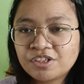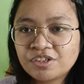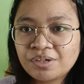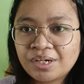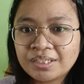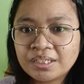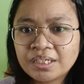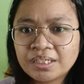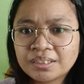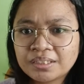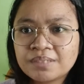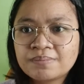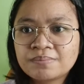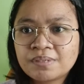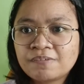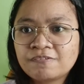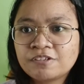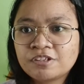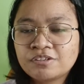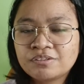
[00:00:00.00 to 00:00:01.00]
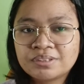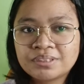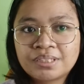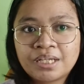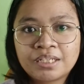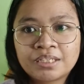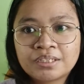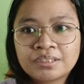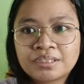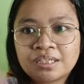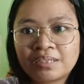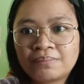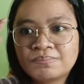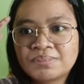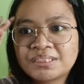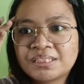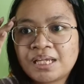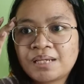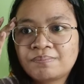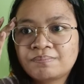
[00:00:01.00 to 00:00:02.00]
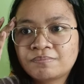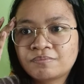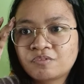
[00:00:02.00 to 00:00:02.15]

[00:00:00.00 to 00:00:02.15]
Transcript: I think Team W is that team's name.